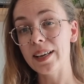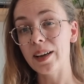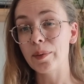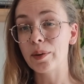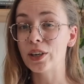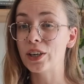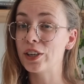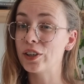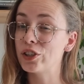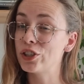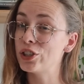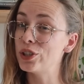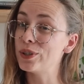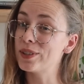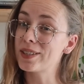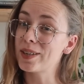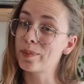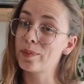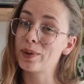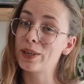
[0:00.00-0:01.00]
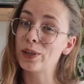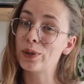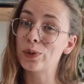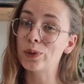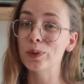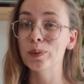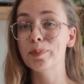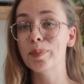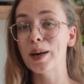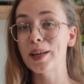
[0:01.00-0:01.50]
I'm going to choose some really
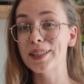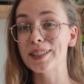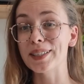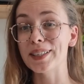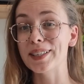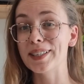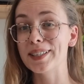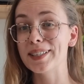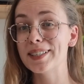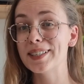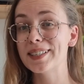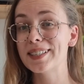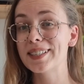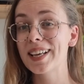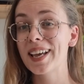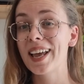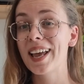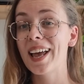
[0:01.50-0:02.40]
cool buttons,